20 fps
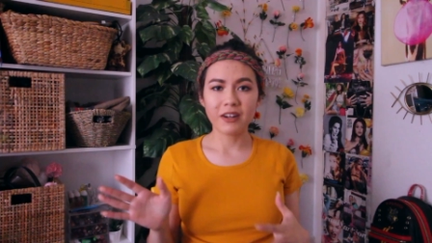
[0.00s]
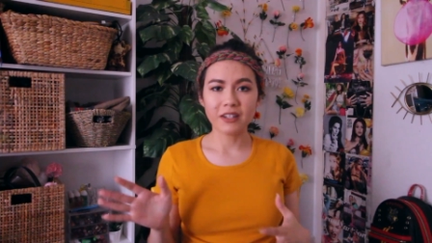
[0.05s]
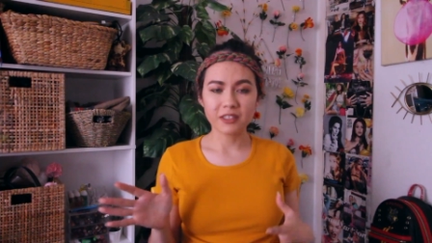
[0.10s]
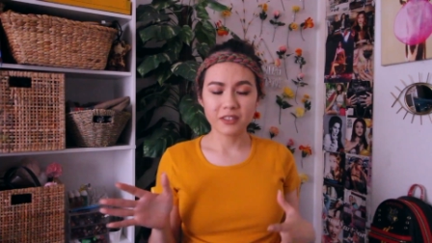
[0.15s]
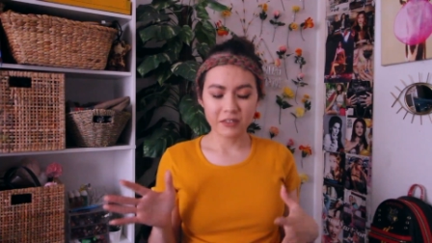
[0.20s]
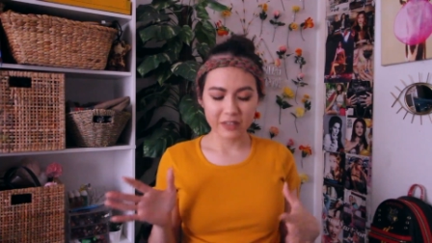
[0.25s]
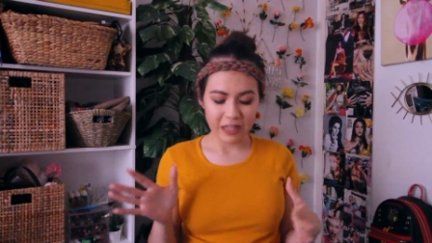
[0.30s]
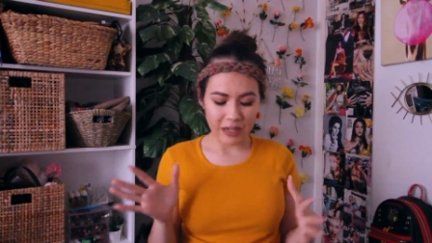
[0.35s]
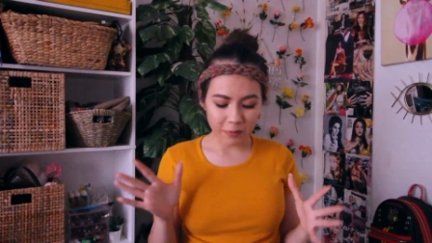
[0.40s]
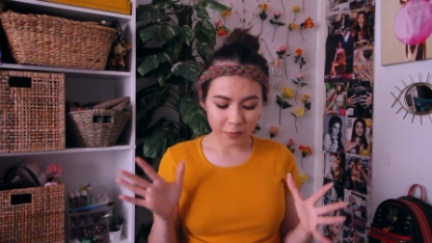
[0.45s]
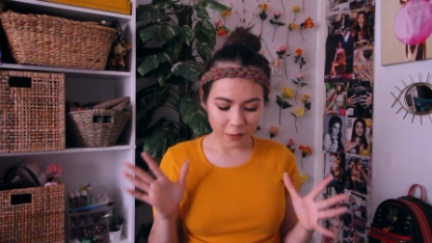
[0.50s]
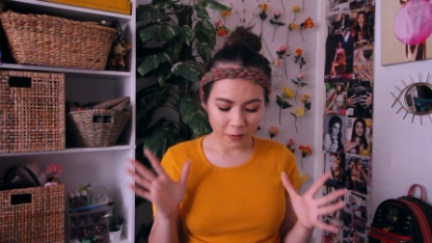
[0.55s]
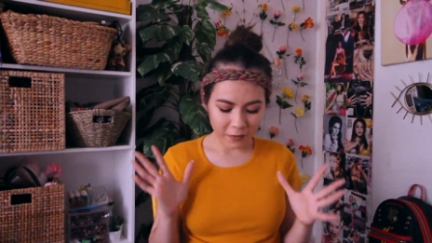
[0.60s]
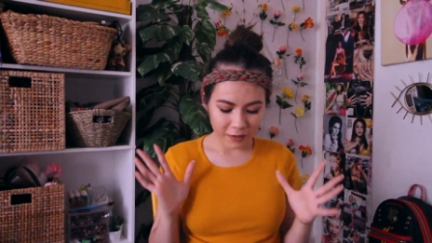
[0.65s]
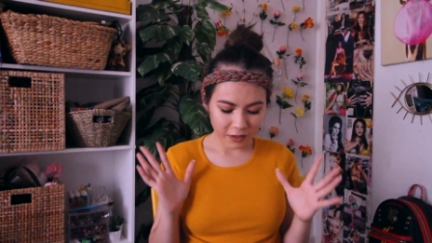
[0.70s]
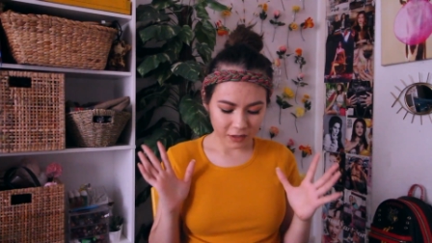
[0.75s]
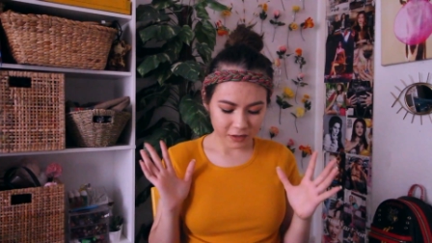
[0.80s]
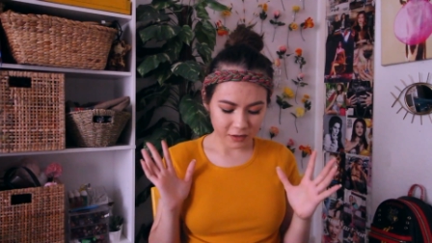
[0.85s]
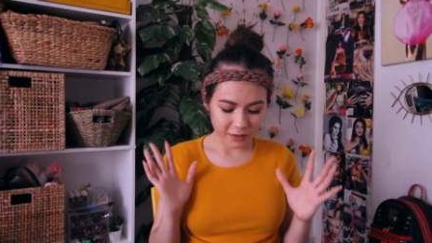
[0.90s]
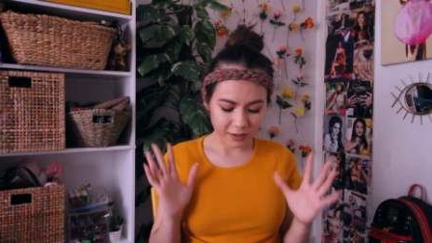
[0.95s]
So now
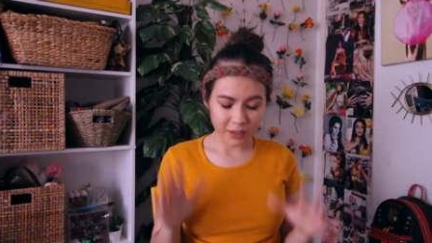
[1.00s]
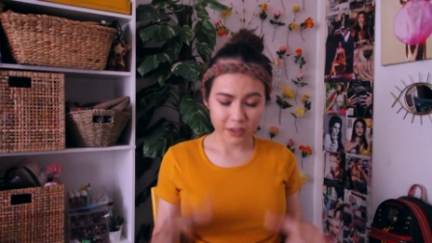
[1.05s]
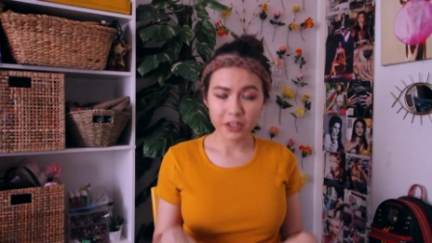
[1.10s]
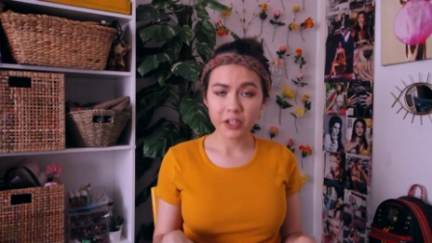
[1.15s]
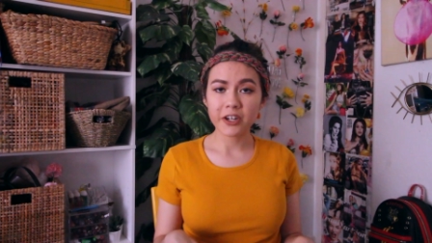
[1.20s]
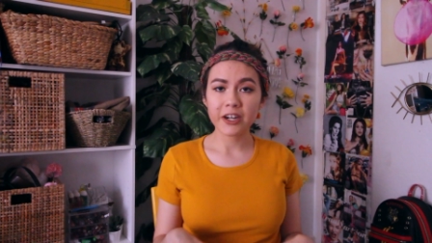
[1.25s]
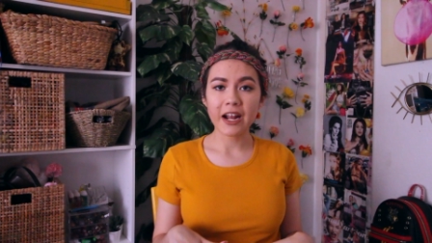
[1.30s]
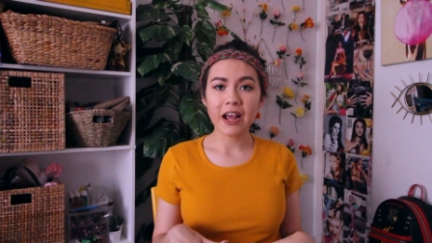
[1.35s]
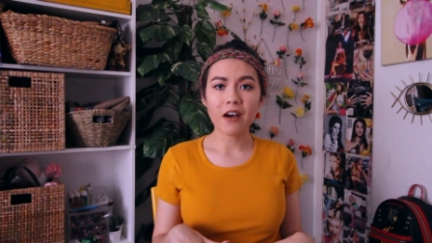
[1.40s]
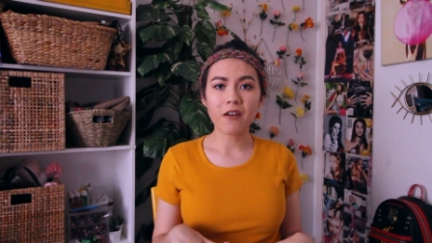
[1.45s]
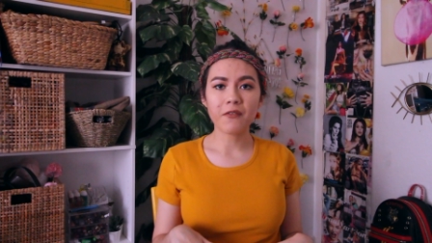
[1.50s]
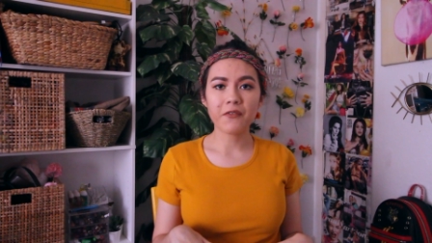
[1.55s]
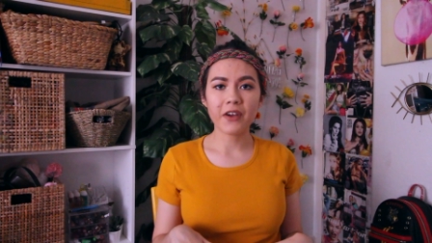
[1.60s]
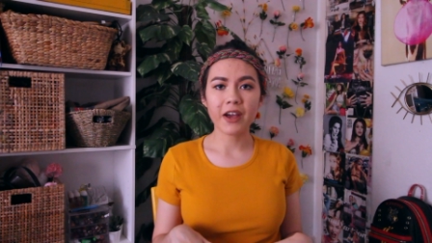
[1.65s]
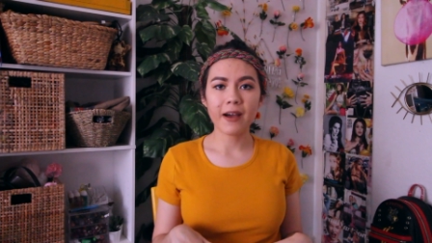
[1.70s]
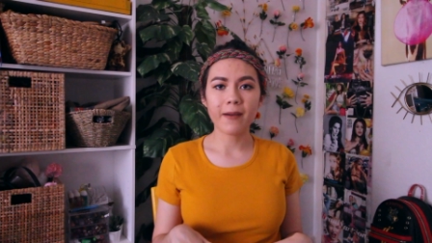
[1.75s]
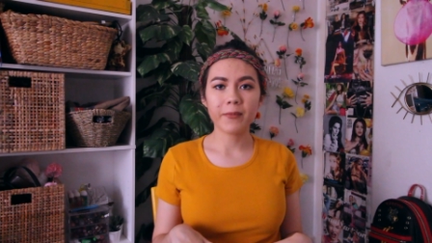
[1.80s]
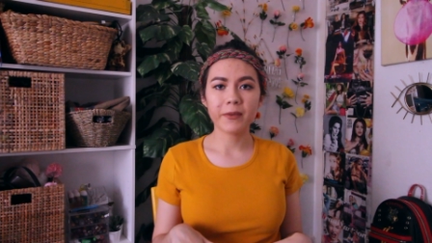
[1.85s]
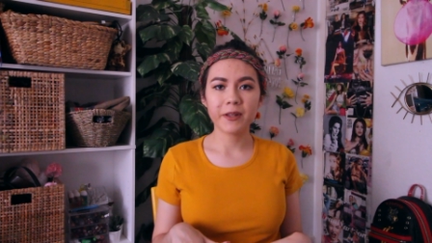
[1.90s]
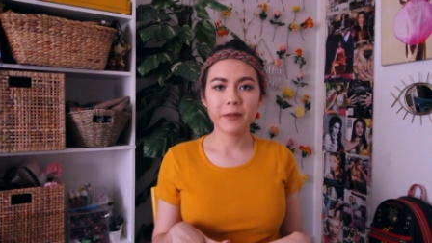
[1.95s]
moving on to the third
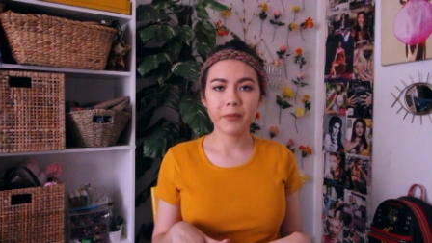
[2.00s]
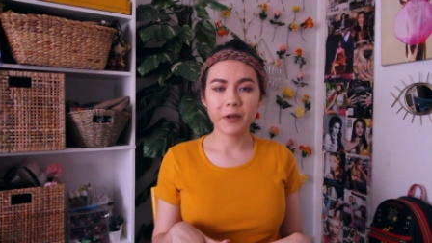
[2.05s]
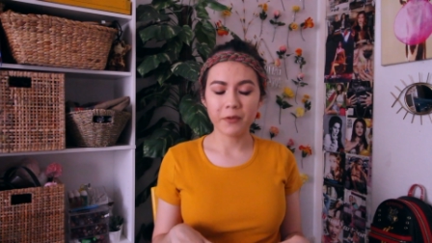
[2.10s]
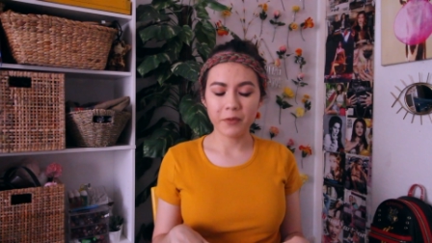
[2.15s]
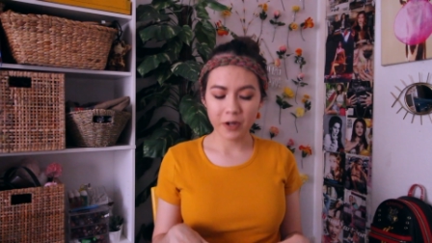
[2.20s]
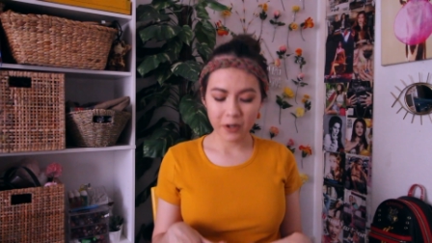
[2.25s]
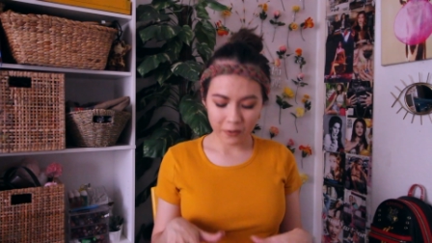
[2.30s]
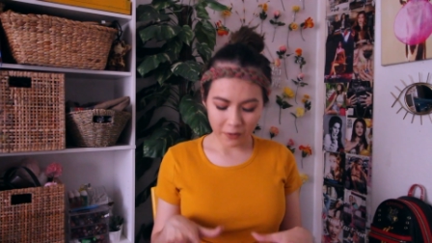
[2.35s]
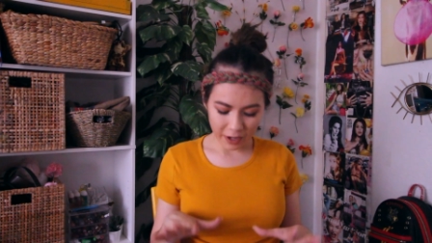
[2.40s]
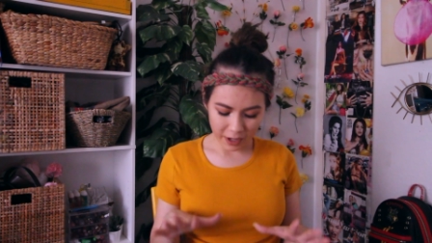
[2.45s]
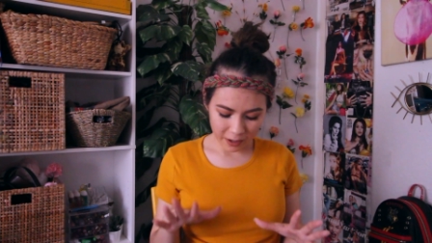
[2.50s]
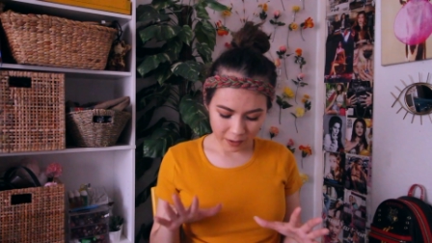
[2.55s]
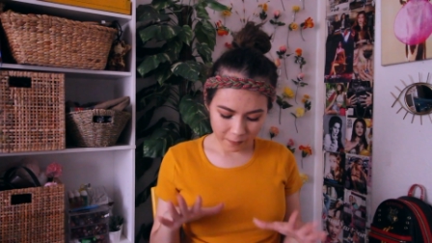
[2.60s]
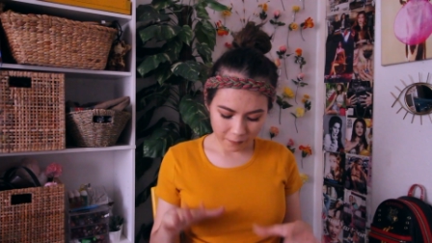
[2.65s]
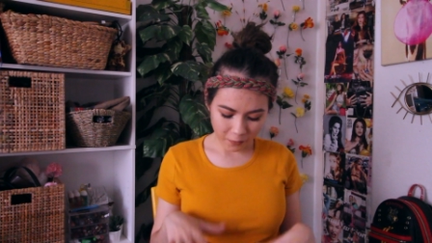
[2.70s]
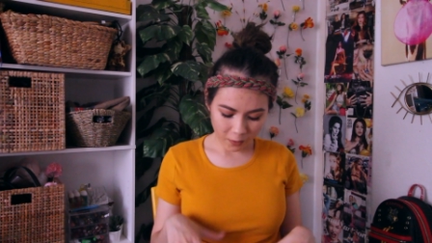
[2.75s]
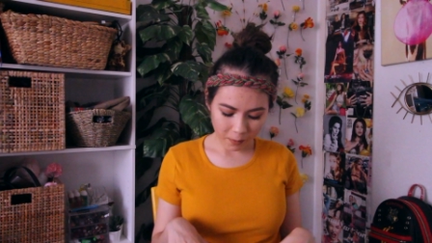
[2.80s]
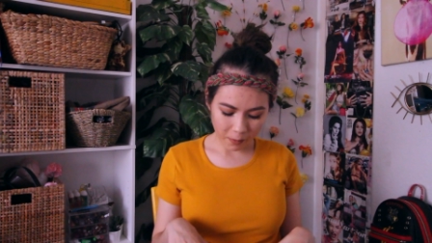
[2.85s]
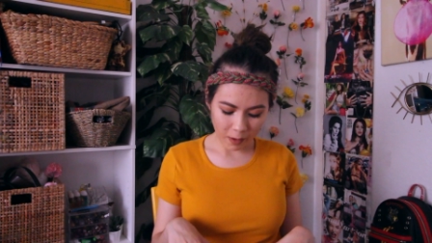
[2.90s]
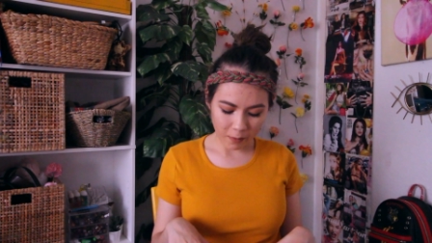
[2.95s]
outfit I'm going to be
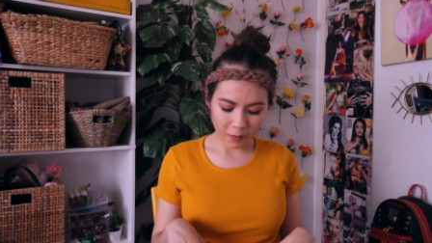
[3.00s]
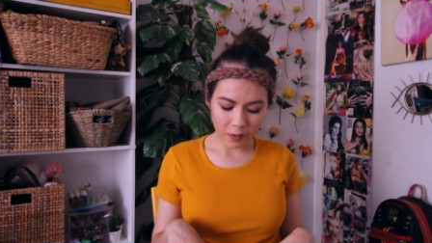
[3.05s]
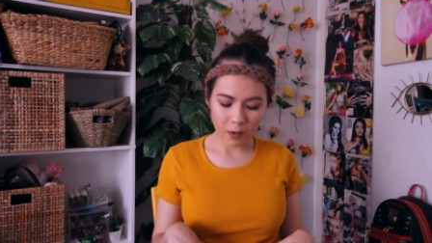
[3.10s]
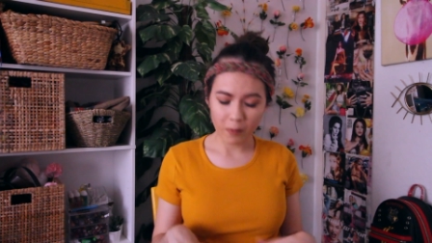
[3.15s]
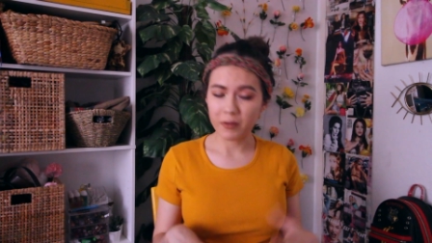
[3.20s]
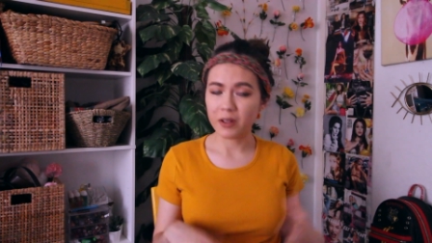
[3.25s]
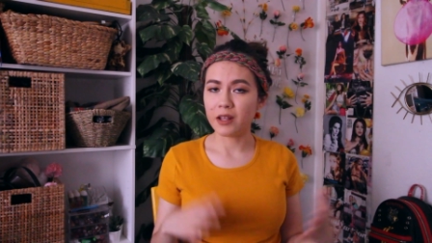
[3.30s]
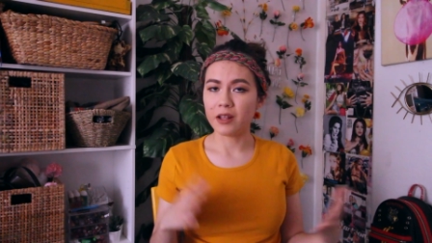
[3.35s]
recreating for my mom,